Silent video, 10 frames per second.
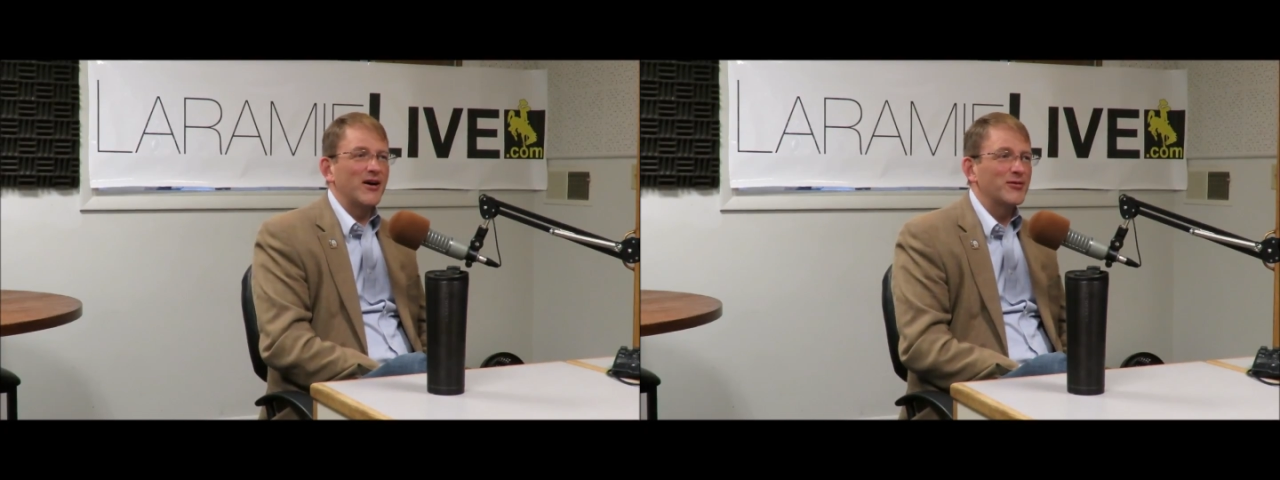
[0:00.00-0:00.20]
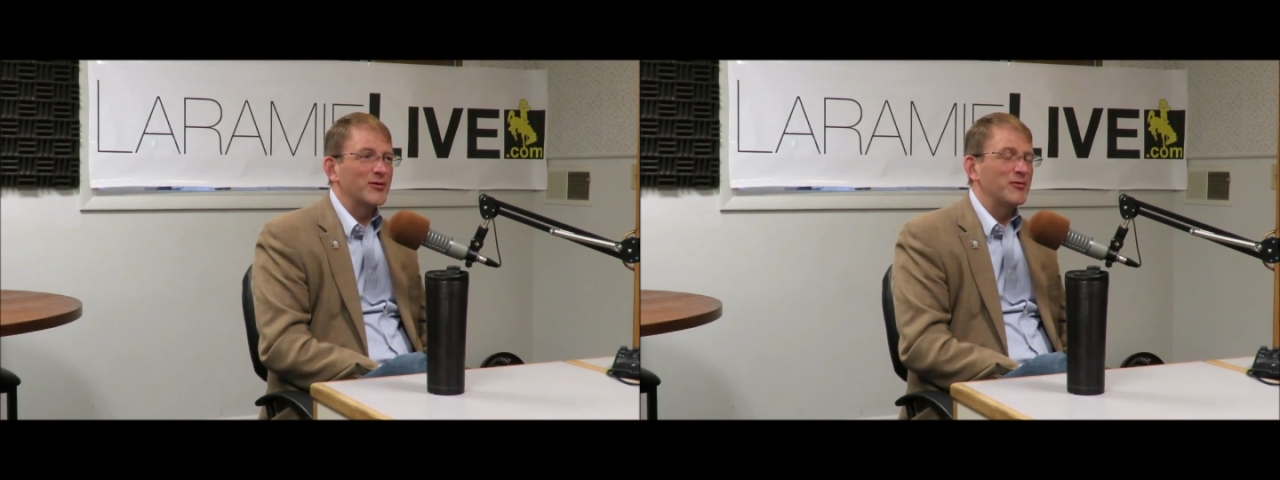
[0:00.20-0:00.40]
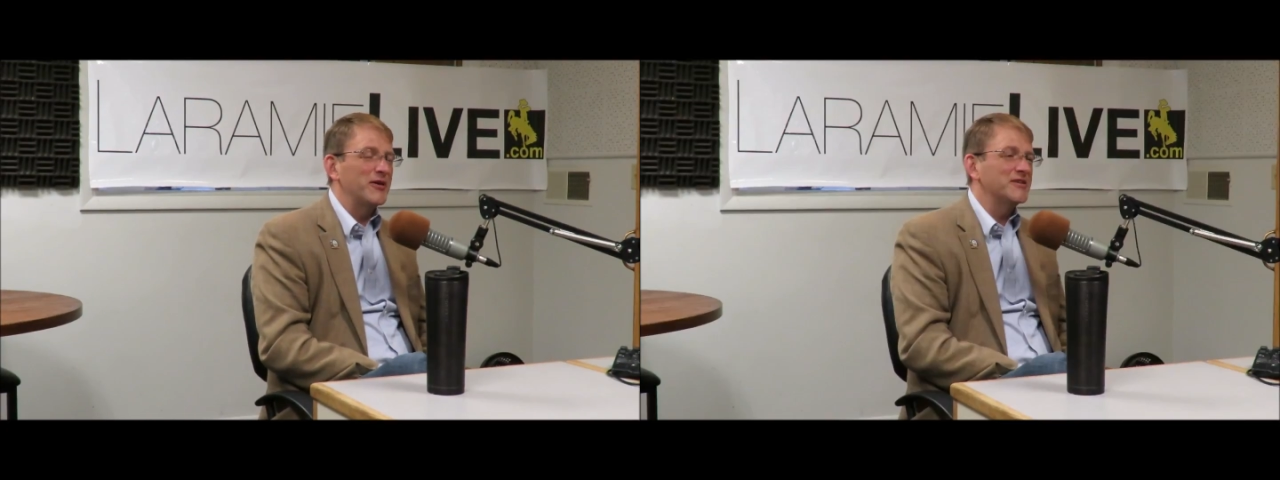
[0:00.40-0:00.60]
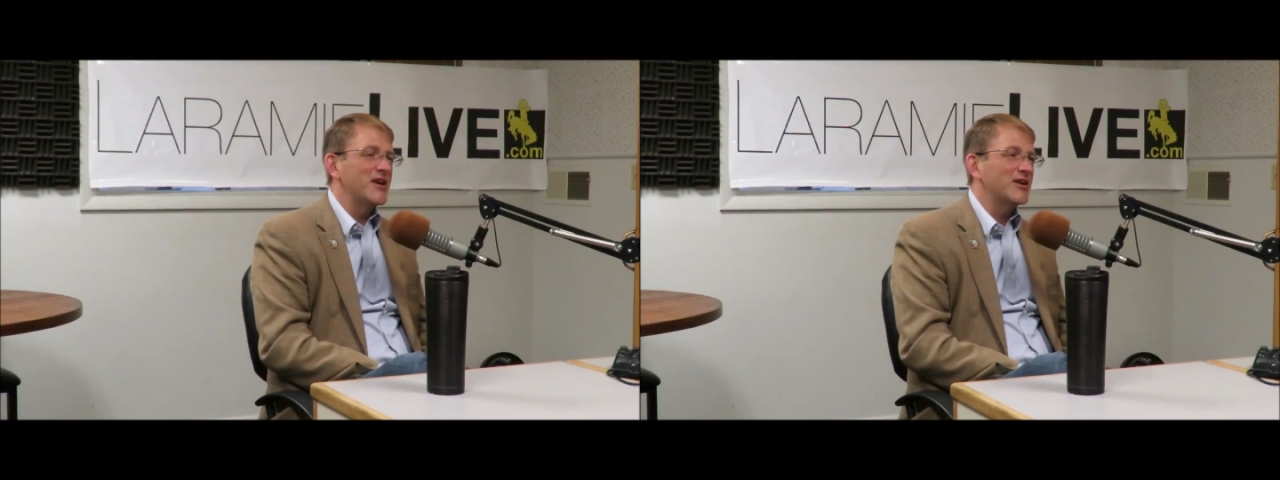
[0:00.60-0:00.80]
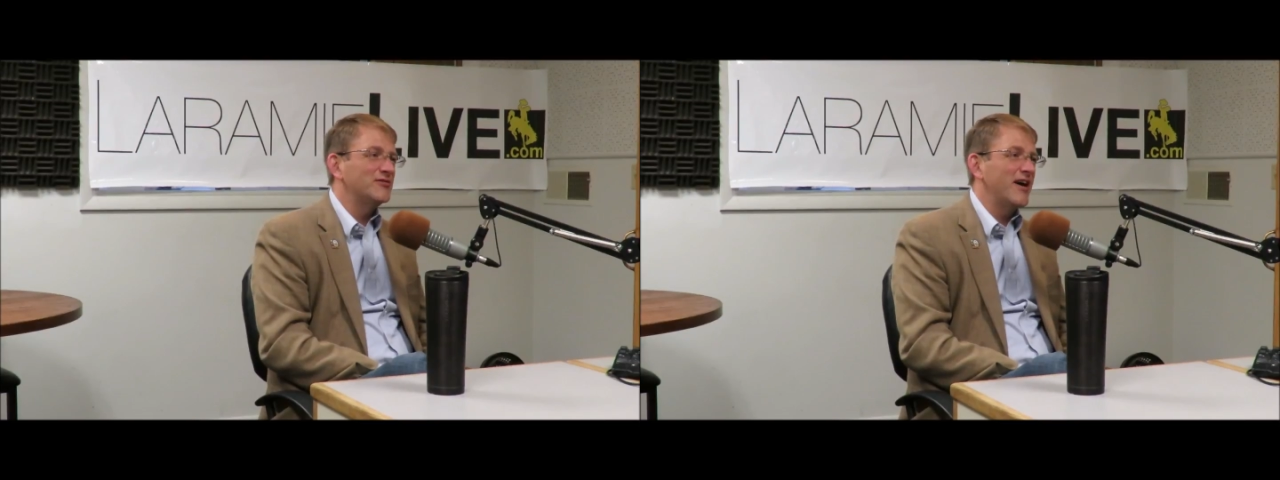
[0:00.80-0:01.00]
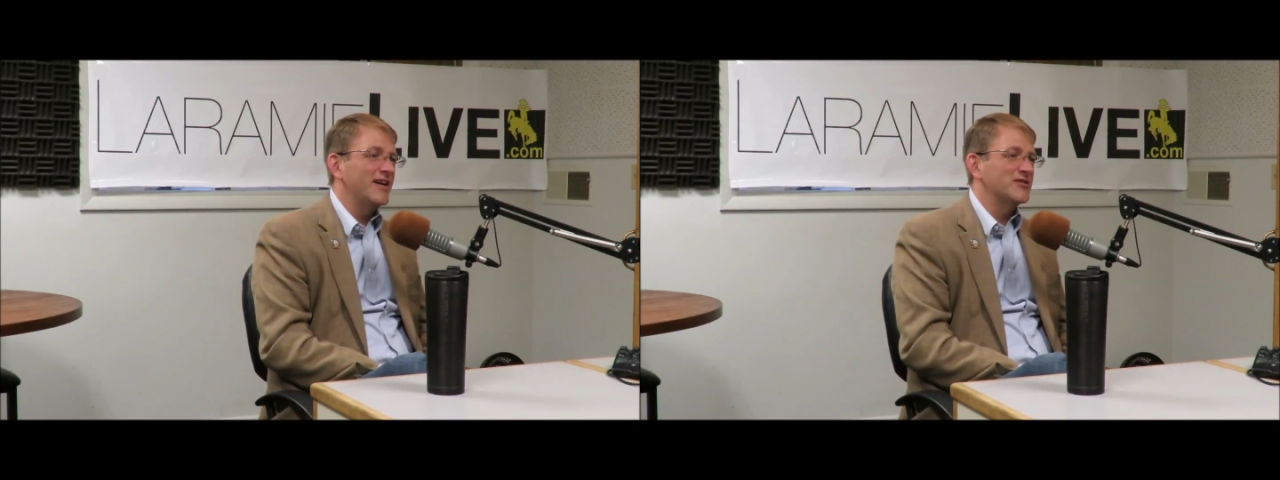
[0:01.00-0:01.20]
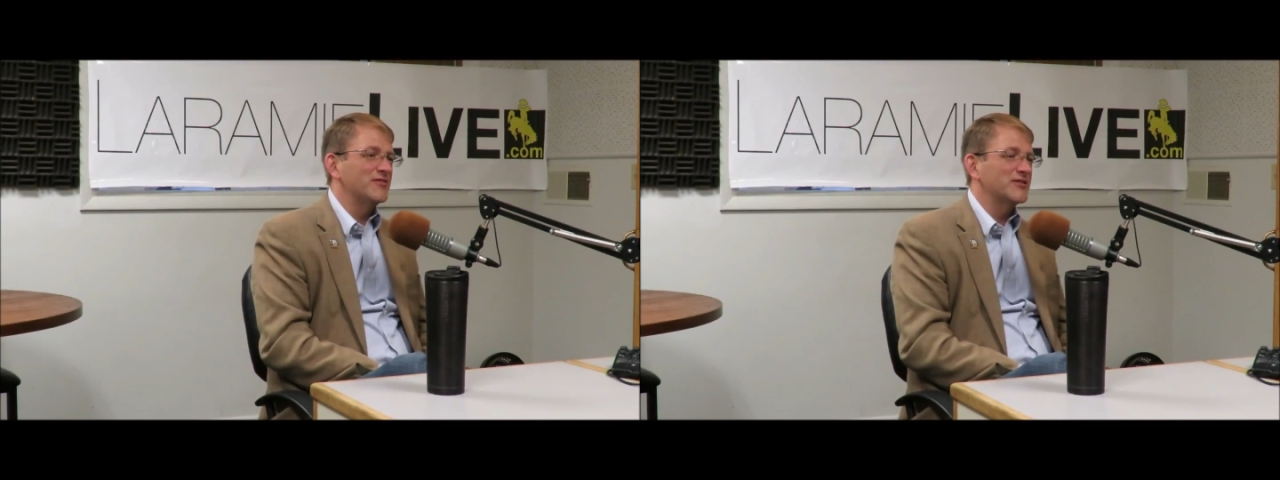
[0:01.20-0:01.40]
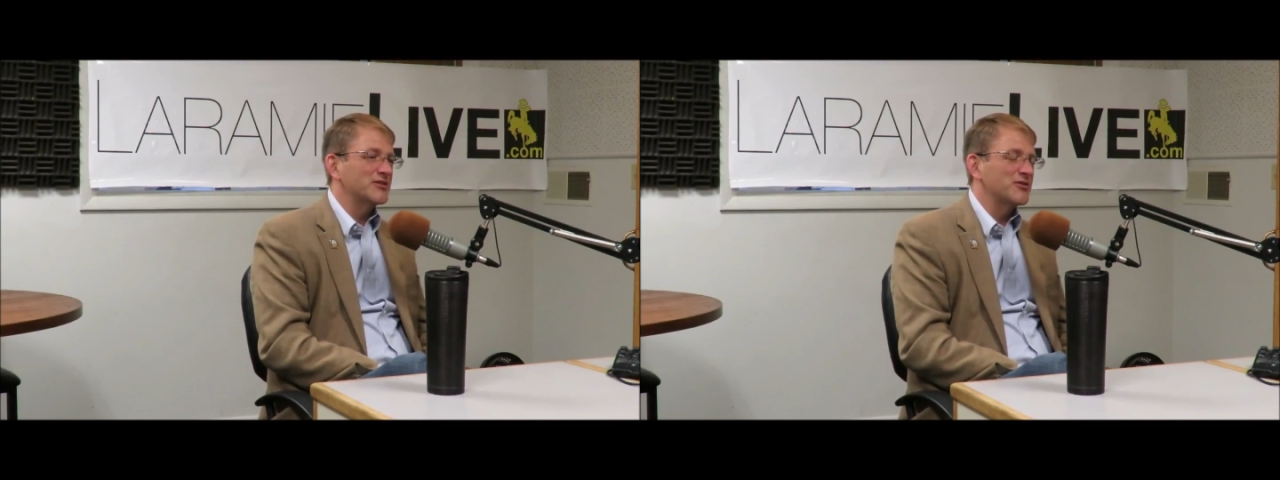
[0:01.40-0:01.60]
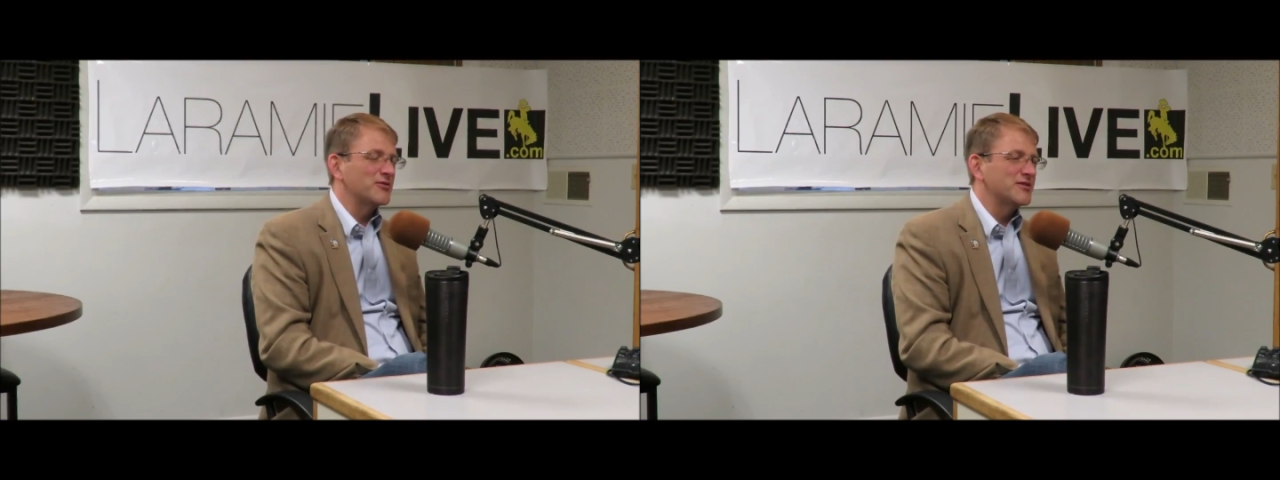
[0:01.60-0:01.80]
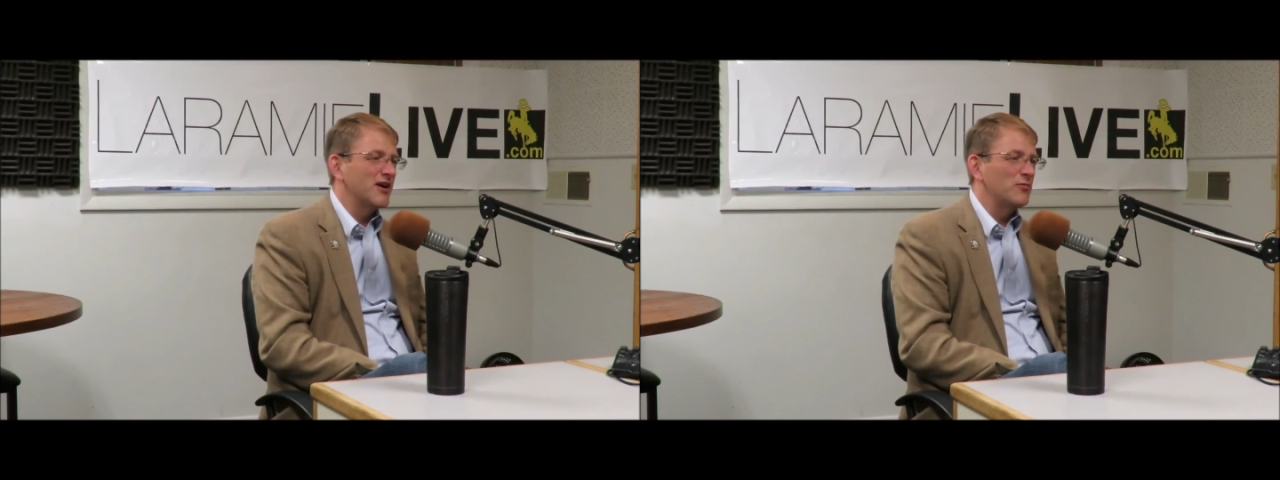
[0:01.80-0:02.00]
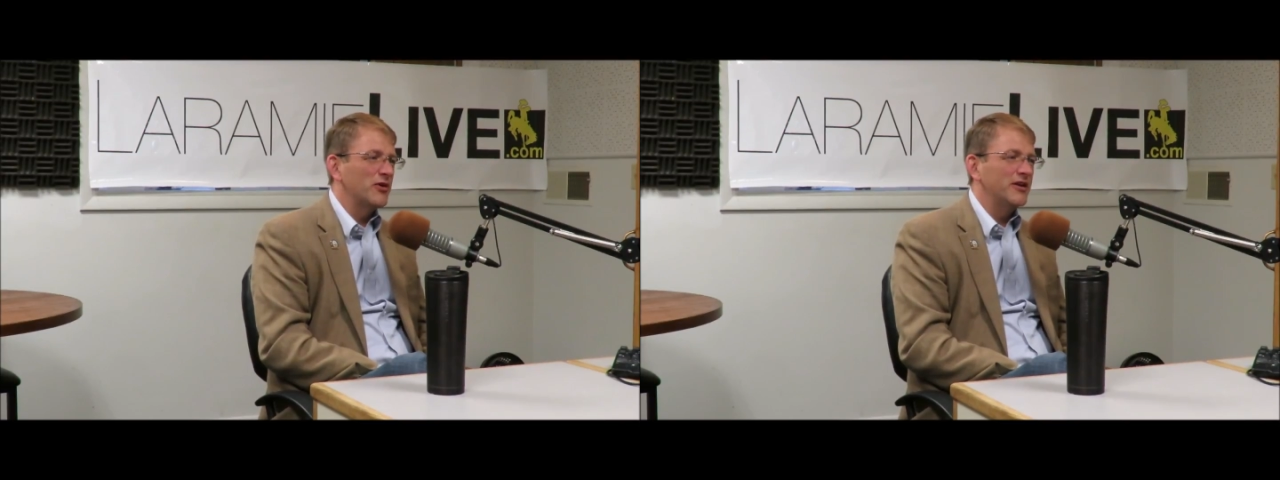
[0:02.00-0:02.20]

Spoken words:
out there that we can take advantage of, as it turns out.